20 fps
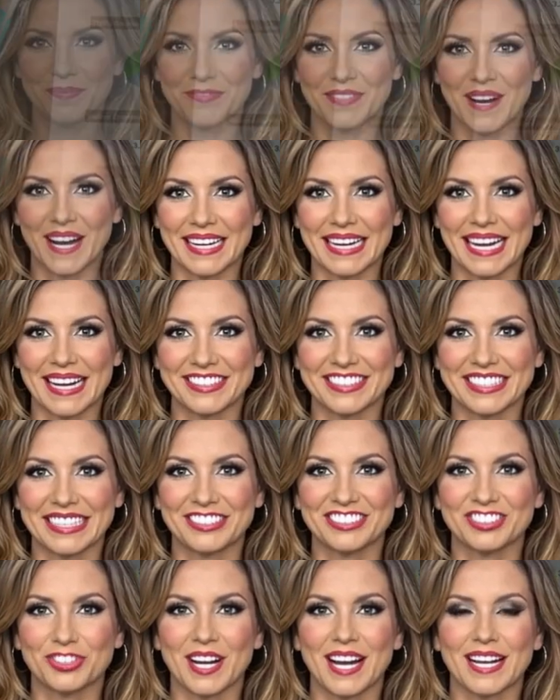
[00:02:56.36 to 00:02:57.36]
Financing
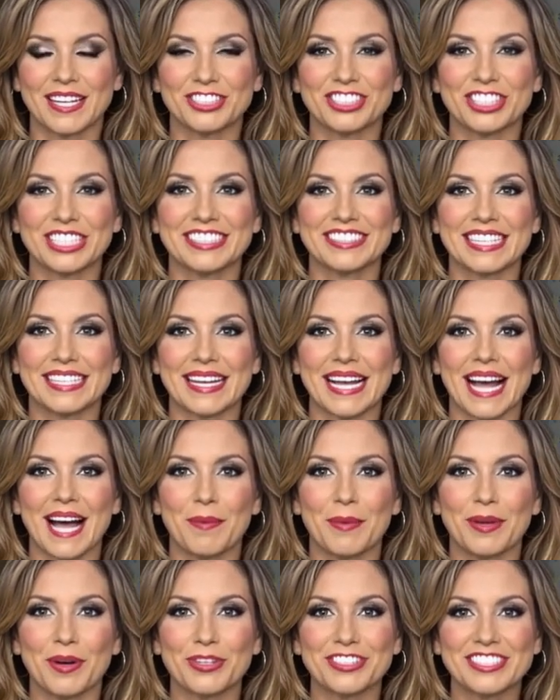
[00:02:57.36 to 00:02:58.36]
strategies and
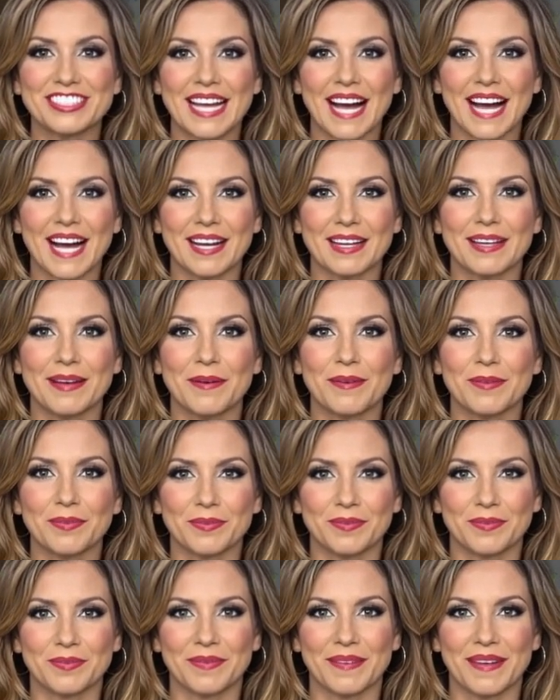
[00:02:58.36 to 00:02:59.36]
capital stack.
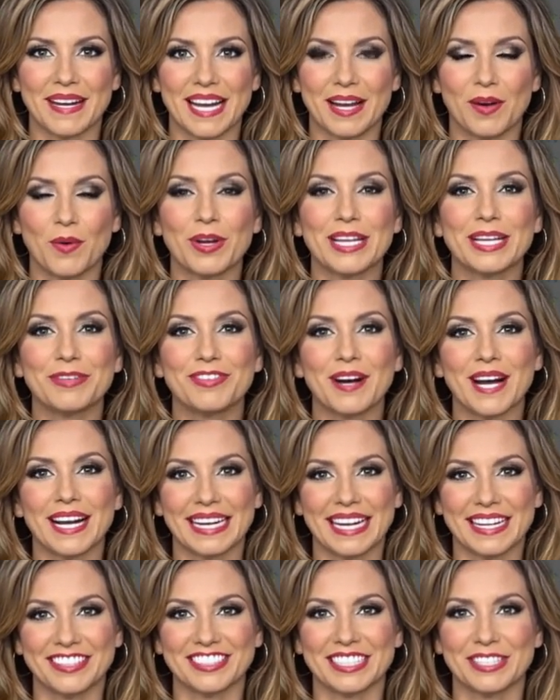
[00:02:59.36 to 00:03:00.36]
Equity
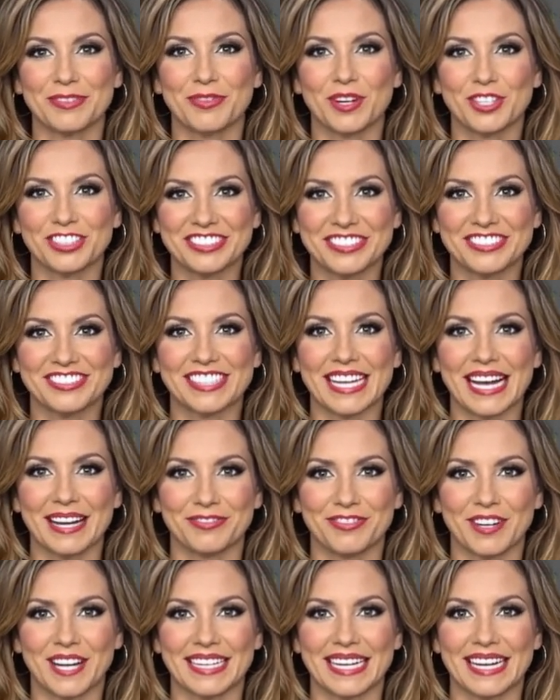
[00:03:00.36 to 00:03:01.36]
financing versus debt
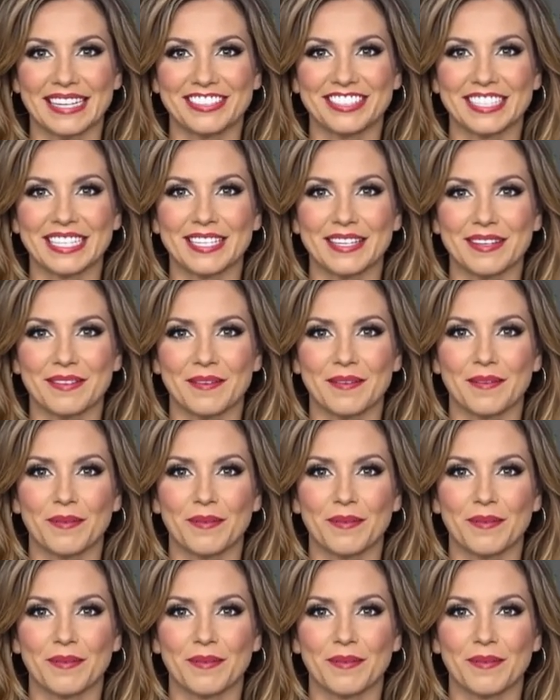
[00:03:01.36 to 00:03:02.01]
financing.